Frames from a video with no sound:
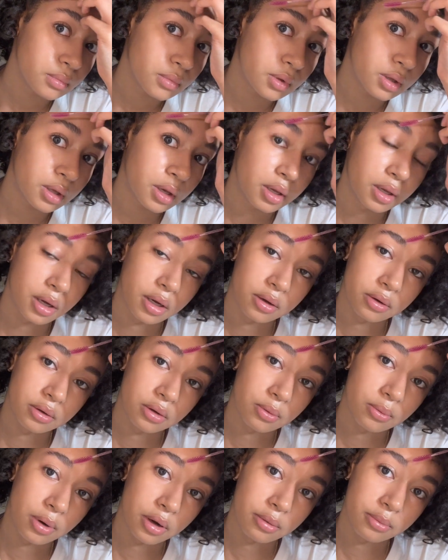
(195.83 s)
And I don't know
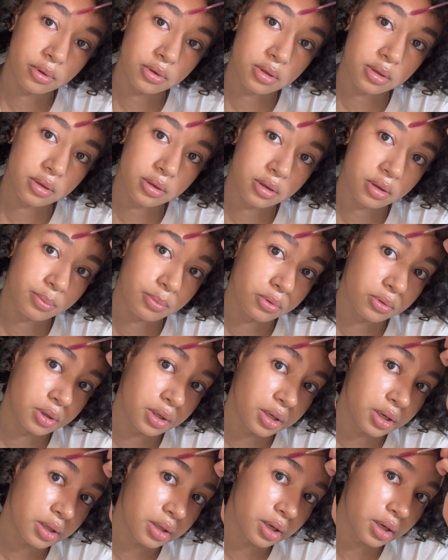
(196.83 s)
why I'm using this spoolie,
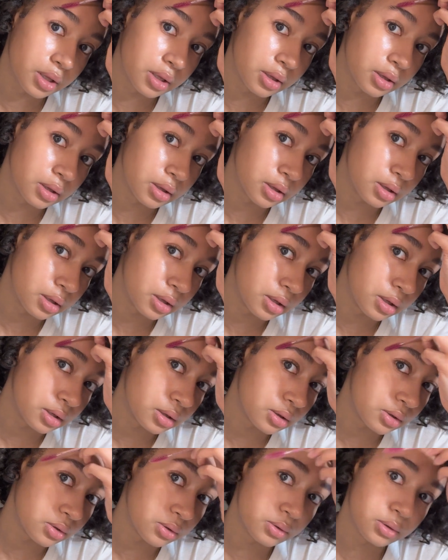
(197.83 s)
because I
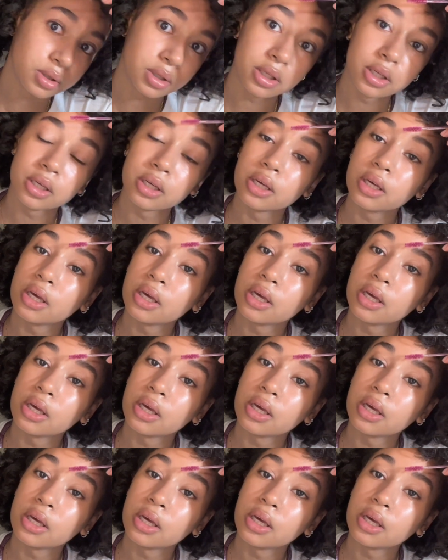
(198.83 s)
literally